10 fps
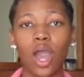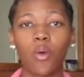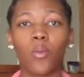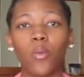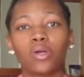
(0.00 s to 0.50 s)
I
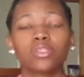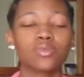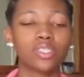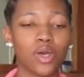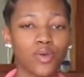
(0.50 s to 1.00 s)
want to
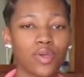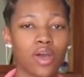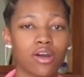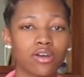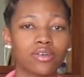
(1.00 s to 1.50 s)
tell
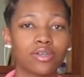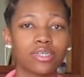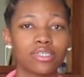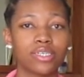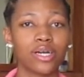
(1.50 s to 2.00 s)
y'all
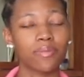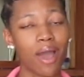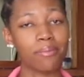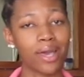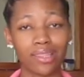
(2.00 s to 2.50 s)

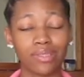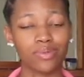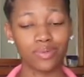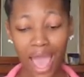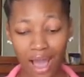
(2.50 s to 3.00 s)
about my
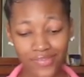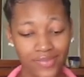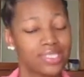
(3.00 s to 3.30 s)
little outfit